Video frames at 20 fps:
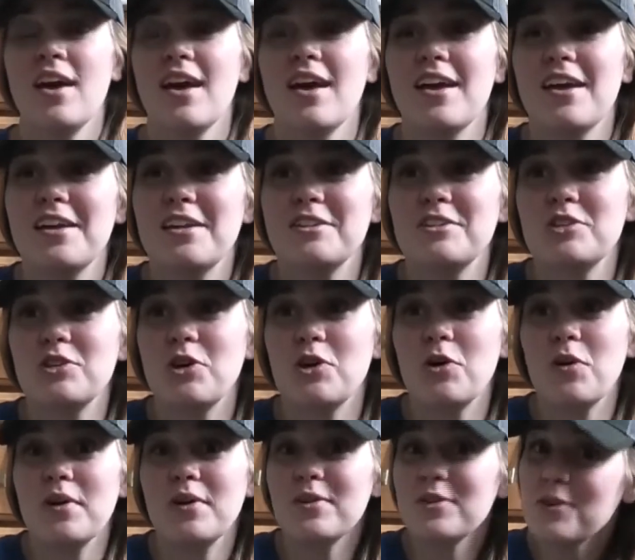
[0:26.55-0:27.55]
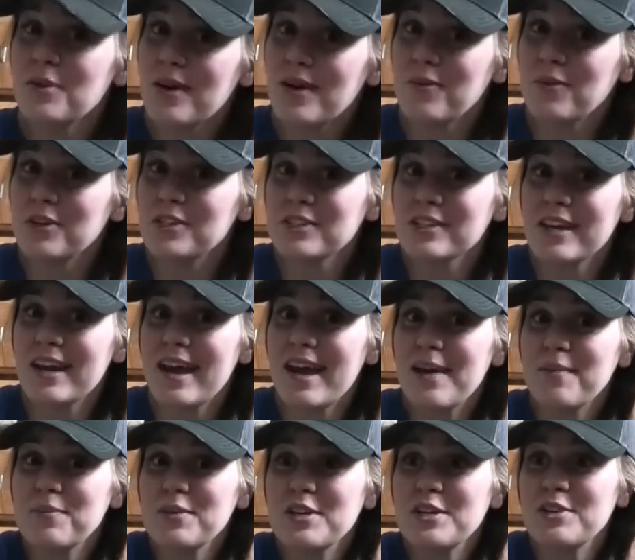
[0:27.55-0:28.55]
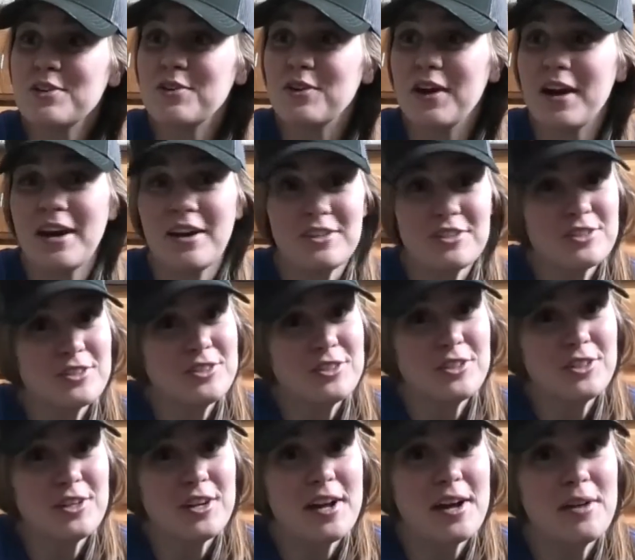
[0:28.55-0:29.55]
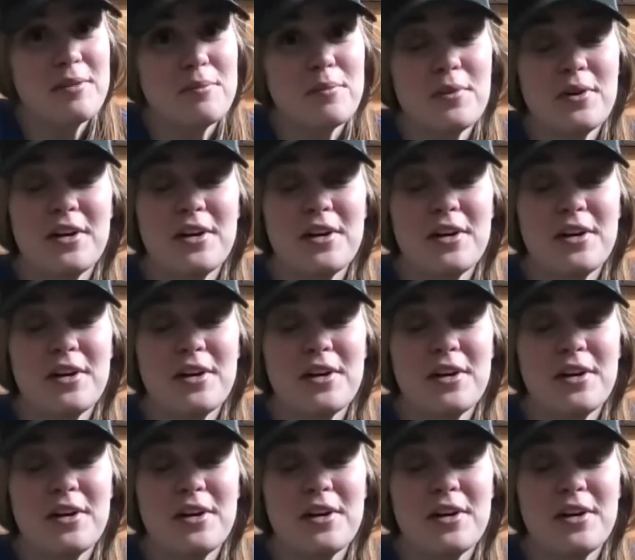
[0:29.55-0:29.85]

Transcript: And so I don't know what's going to happen or how it's going to turn out,